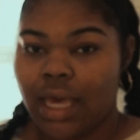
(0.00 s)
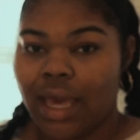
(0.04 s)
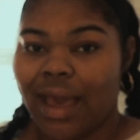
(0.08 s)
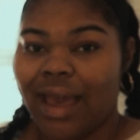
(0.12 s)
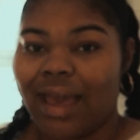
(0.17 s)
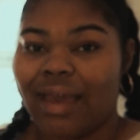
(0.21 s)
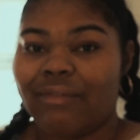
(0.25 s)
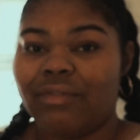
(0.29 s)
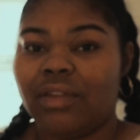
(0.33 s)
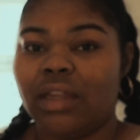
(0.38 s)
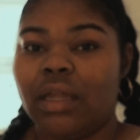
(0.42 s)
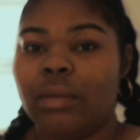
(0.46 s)

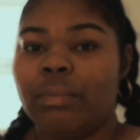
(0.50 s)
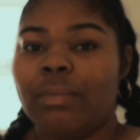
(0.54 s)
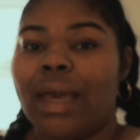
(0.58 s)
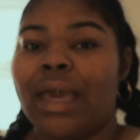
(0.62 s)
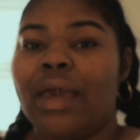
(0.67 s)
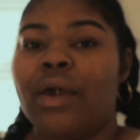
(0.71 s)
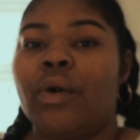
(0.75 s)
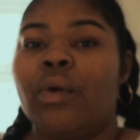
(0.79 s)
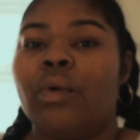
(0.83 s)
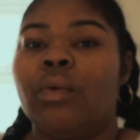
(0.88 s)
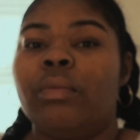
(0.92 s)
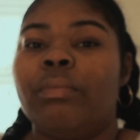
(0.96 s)
I've done
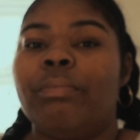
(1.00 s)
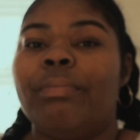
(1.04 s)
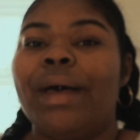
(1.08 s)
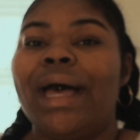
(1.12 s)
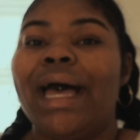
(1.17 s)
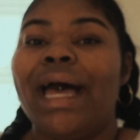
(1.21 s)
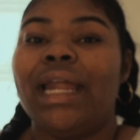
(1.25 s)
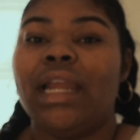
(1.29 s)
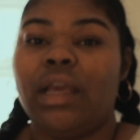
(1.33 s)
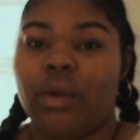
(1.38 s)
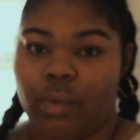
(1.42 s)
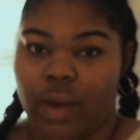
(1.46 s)
my own
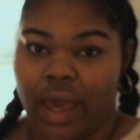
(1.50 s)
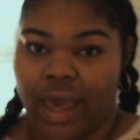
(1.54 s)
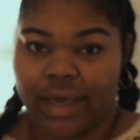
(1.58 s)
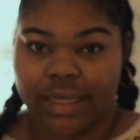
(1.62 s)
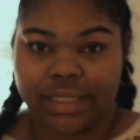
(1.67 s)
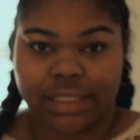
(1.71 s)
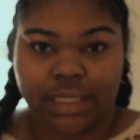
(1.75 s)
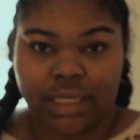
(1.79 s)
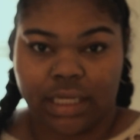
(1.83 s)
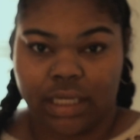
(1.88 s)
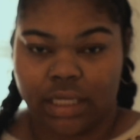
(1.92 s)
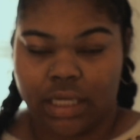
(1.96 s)
body
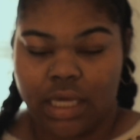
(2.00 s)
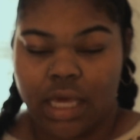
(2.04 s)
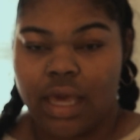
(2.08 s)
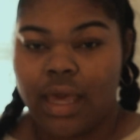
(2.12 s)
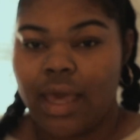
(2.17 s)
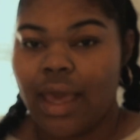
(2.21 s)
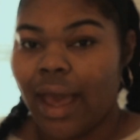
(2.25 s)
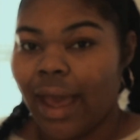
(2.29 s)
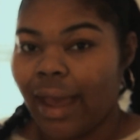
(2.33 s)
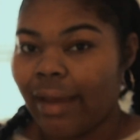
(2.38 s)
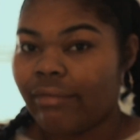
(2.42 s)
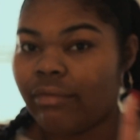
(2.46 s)
waxing.
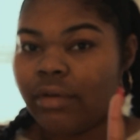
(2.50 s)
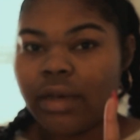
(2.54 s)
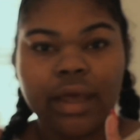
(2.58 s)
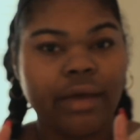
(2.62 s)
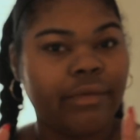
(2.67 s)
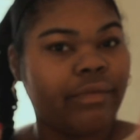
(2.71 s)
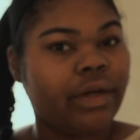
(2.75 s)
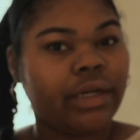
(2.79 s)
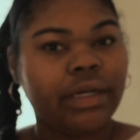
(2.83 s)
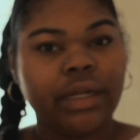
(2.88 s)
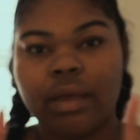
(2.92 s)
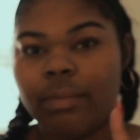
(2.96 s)
I've
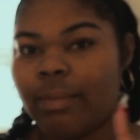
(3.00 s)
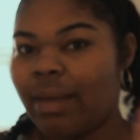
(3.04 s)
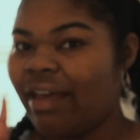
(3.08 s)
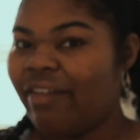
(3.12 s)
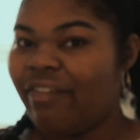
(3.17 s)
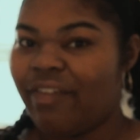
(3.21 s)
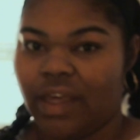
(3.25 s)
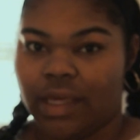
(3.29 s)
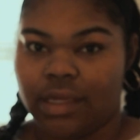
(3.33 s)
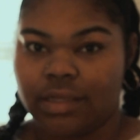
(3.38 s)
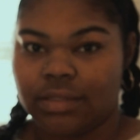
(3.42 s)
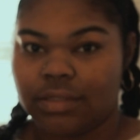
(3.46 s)
never done my
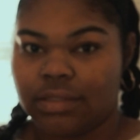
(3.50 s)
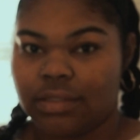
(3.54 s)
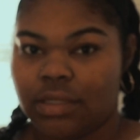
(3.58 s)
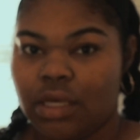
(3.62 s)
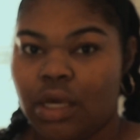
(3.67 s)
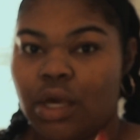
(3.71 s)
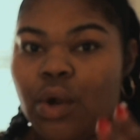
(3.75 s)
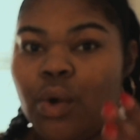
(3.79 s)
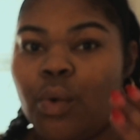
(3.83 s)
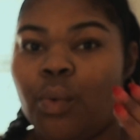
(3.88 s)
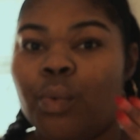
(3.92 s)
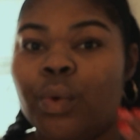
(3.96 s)
face.
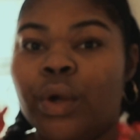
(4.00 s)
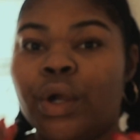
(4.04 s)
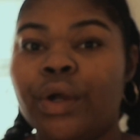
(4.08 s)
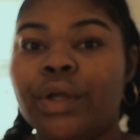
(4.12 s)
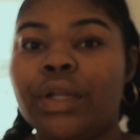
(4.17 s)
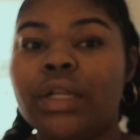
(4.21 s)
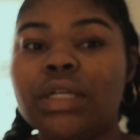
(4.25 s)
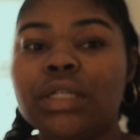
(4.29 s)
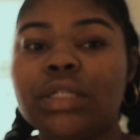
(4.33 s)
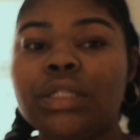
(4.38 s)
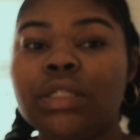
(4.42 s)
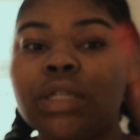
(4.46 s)
We're
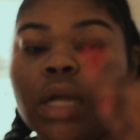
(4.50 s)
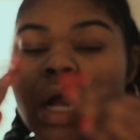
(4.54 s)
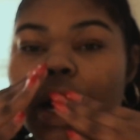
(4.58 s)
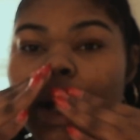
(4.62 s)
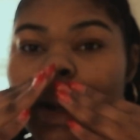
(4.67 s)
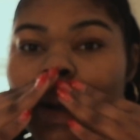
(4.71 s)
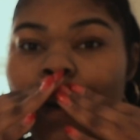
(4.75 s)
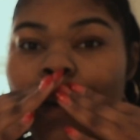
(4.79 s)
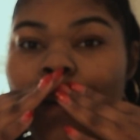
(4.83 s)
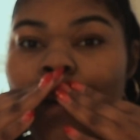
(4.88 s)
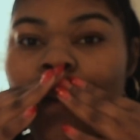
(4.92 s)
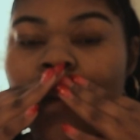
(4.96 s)
gonna
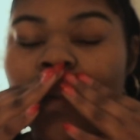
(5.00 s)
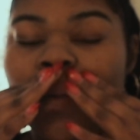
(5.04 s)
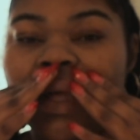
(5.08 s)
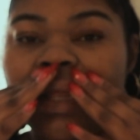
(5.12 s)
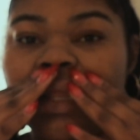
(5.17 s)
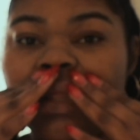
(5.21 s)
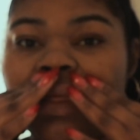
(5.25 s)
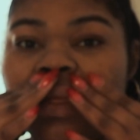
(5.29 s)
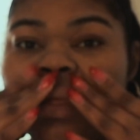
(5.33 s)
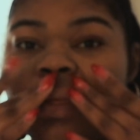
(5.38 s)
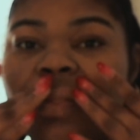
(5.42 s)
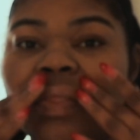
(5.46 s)
start
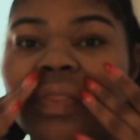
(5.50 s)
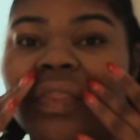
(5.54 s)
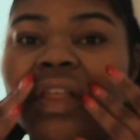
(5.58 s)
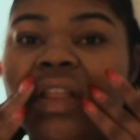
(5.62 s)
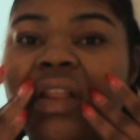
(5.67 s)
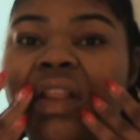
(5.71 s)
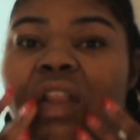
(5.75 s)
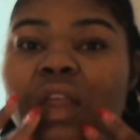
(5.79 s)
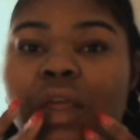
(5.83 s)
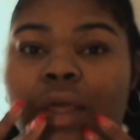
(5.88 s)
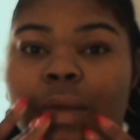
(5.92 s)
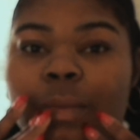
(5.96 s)
with the
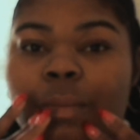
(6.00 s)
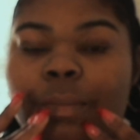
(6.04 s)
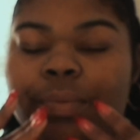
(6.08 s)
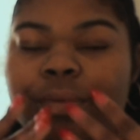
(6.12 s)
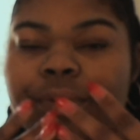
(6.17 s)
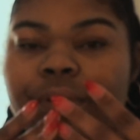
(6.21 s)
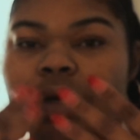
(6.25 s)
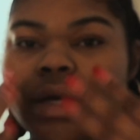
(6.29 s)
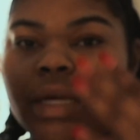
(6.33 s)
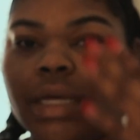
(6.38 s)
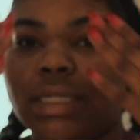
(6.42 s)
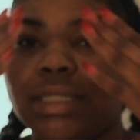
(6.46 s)
lip,
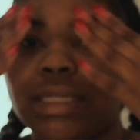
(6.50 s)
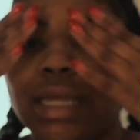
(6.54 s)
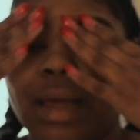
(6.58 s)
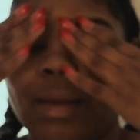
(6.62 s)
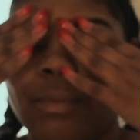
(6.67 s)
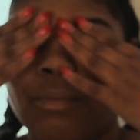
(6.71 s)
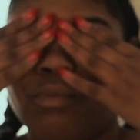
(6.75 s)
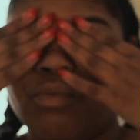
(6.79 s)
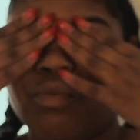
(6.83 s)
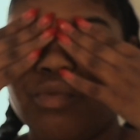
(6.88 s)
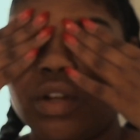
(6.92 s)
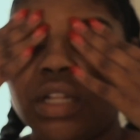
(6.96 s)
because
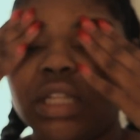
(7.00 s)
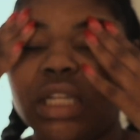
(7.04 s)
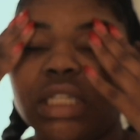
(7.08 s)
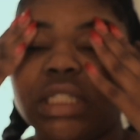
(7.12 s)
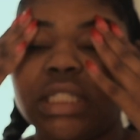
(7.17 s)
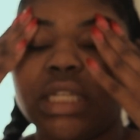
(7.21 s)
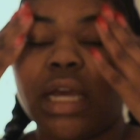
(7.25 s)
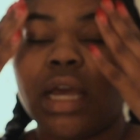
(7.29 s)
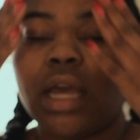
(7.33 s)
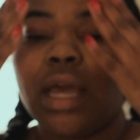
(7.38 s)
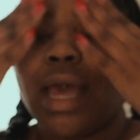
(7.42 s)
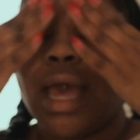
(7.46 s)
I'm really
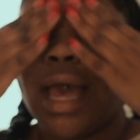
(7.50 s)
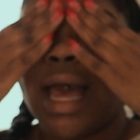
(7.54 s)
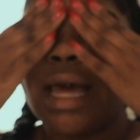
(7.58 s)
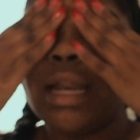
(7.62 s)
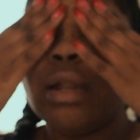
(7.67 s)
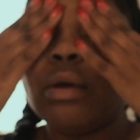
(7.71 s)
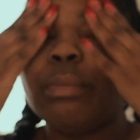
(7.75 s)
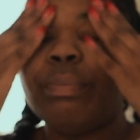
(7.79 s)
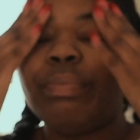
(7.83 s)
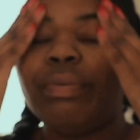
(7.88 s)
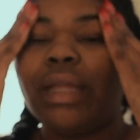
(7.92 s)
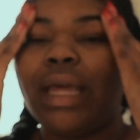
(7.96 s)
I
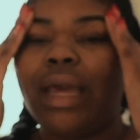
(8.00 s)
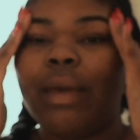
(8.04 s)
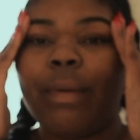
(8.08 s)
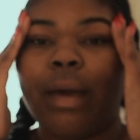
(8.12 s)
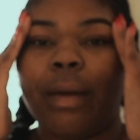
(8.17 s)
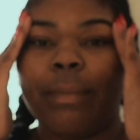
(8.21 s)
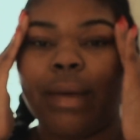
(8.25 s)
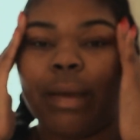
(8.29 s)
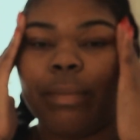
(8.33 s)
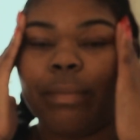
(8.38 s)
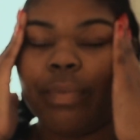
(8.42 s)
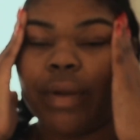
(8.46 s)
don't play
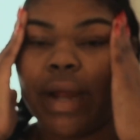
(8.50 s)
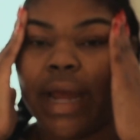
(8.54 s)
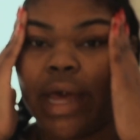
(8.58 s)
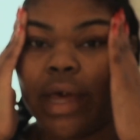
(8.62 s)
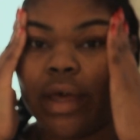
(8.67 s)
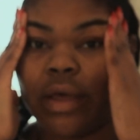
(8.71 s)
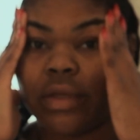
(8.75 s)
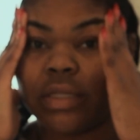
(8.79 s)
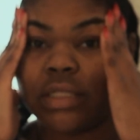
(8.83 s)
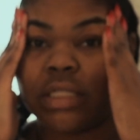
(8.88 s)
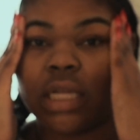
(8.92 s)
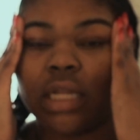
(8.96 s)
about my
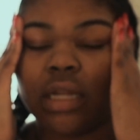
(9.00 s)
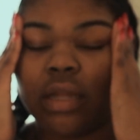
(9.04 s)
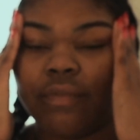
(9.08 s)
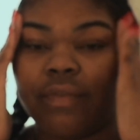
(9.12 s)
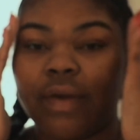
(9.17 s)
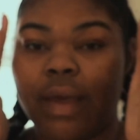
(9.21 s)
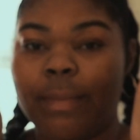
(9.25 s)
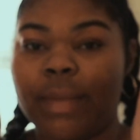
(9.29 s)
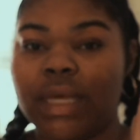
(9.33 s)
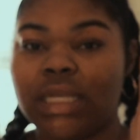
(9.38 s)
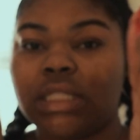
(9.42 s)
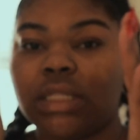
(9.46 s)
brows, and if
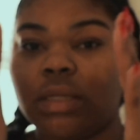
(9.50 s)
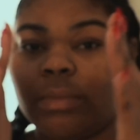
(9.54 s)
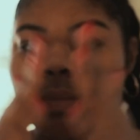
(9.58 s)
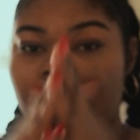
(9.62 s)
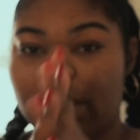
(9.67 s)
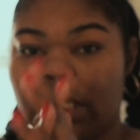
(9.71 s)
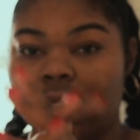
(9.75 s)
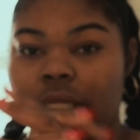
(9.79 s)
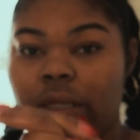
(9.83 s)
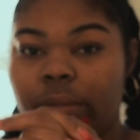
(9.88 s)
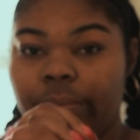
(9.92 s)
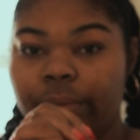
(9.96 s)
I mess them
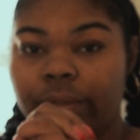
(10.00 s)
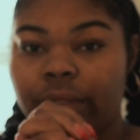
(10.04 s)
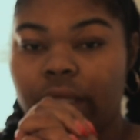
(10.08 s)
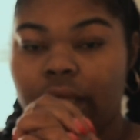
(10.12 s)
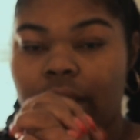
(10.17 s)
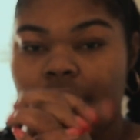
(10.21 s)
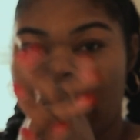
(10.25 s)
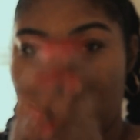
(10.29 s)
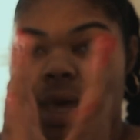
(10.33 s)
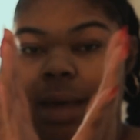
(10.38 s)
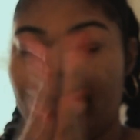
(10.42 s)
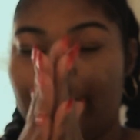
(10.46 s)
up,
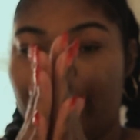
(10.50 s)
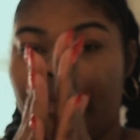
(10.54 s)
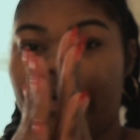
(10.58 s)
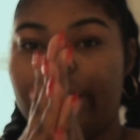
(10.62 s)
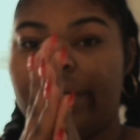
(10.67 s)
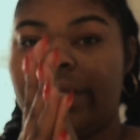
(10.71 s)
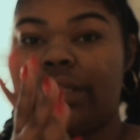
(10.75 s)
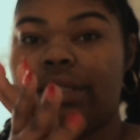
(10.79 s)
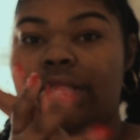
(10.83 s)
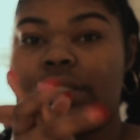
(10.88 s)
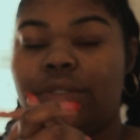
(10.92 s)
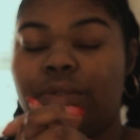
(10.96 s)
I'm
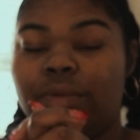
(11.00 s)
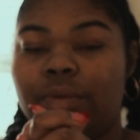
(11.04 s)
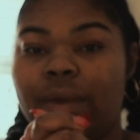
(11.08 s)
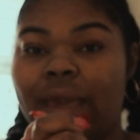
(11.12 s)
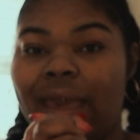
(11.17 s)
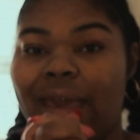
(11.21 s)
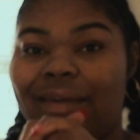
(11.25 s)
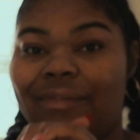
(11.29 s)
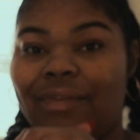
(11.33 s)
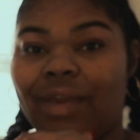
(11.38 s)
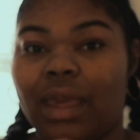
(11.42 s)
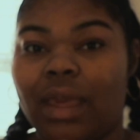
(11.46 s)
going to
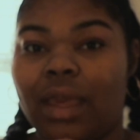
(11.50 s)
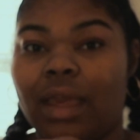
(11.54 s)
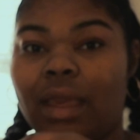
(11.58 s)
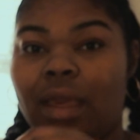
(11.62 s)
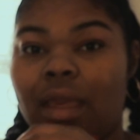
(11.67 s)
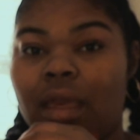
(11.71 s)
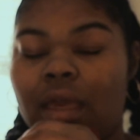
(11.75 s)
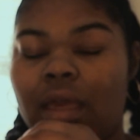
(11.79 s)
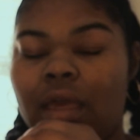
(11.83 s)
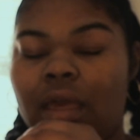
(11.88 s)
have a